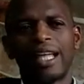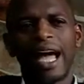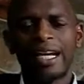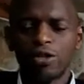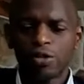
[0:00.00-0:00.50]

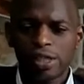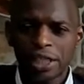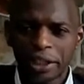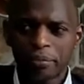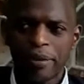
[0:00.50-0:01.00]
and you
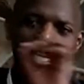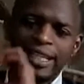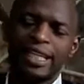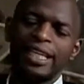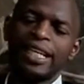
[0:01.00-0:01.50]
still
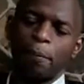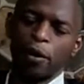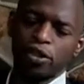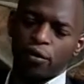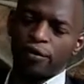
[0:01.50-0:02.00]
remain in a
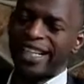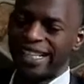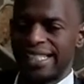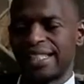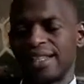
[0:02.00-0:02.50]
point of
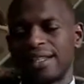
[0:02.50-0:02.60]
need,